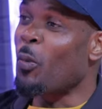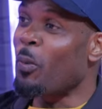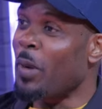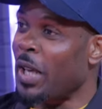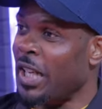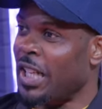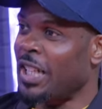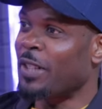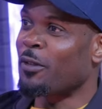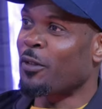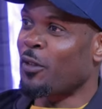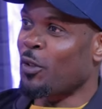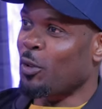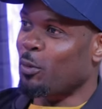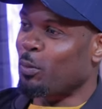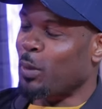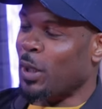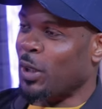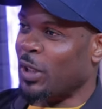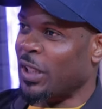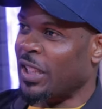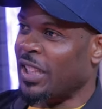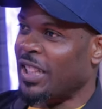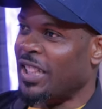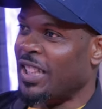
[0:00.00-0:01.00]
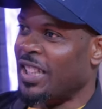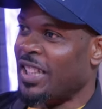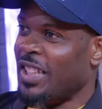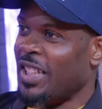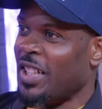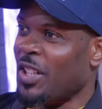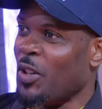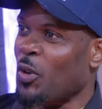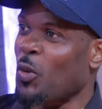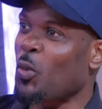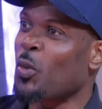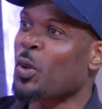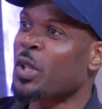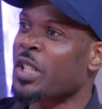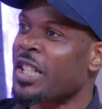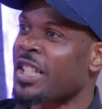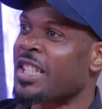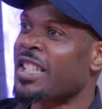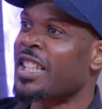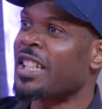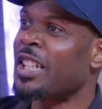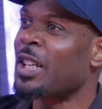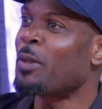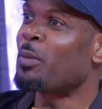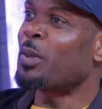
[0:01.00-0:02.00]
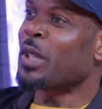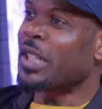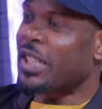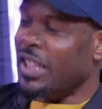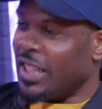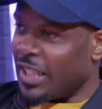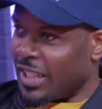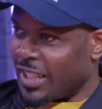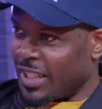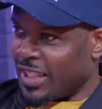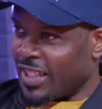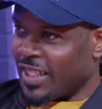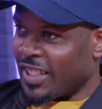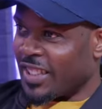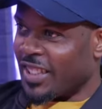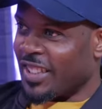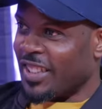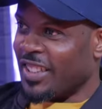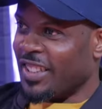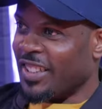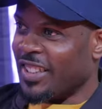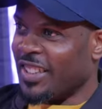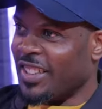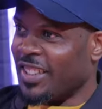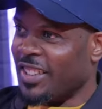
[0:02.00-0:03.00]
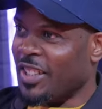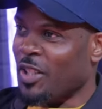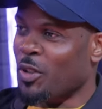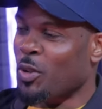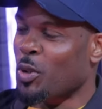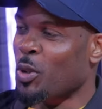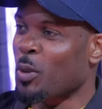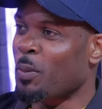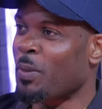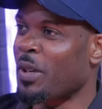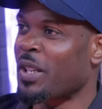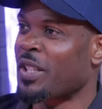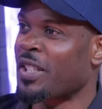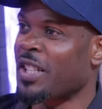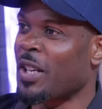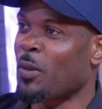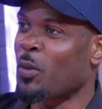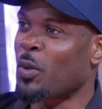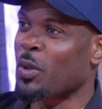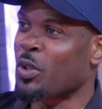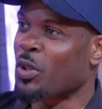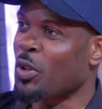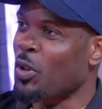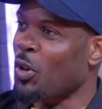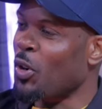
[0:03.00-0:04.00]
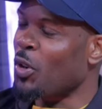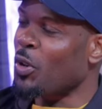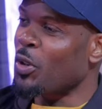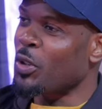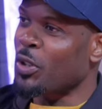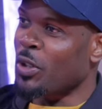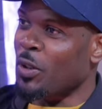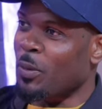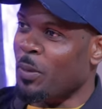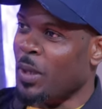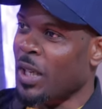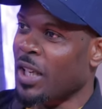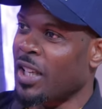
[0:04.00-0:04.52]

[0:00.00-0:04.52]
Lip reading: Who made in football? Who was a celebrity? The superstar was Claude or